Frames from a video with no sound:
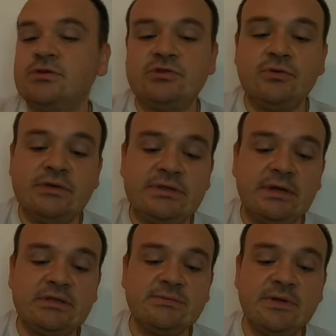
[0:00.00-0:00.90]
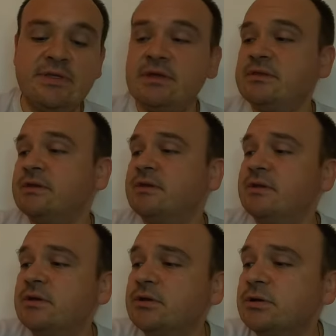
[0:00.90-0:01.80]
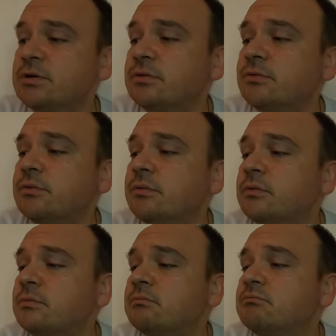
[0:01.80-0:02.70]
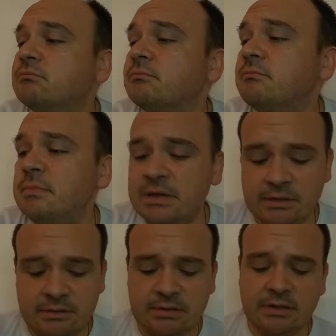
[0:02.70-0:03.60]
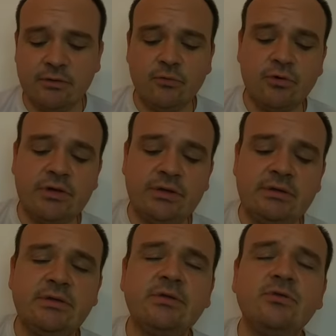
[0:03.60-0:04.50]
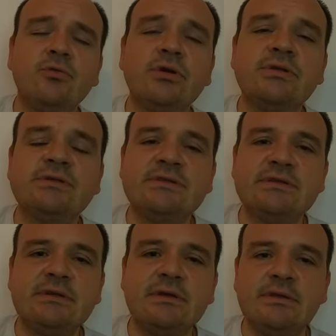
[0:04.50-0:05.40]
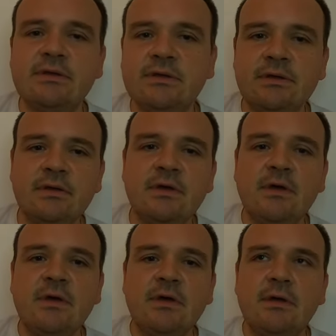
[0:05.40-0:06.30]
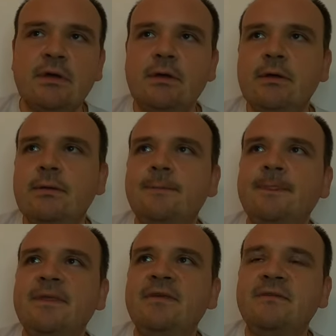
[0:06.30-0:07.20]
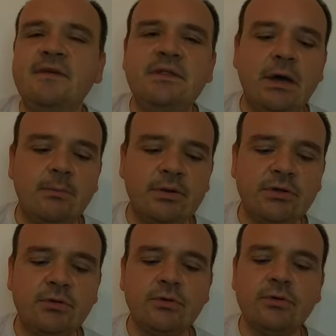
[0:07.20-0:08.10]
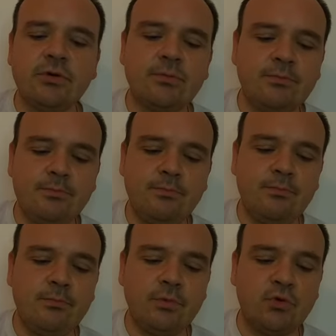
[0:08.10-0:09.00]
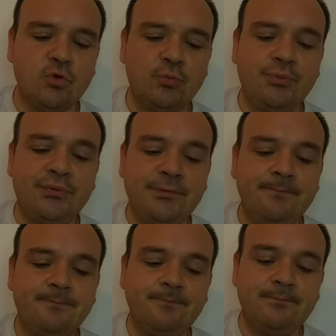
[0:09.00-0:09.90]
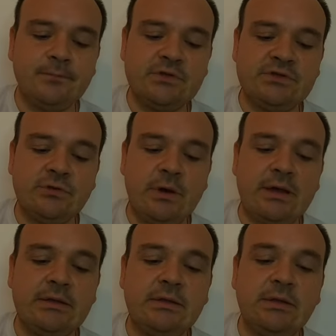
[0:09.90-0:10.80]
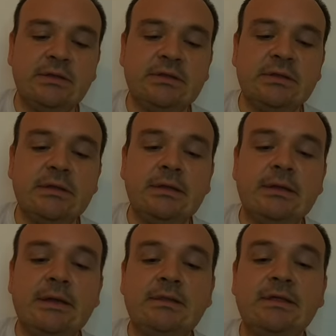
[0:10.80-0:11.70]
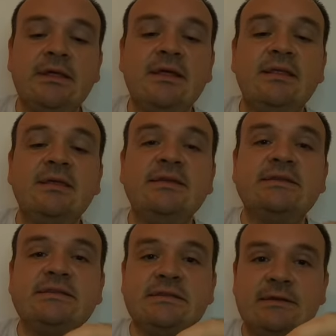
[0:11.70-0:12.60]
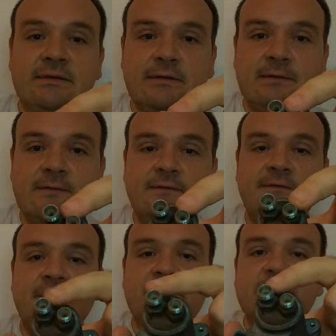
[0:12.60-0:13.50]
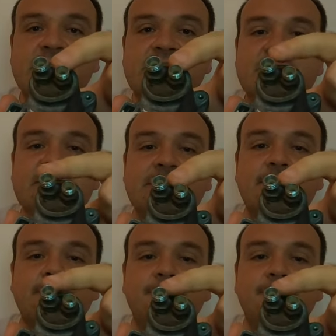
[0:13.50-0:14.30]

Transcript: so it tells me that uh, they're mainly oriented towards uh, the uh, VW group group so I did not get these Fittings.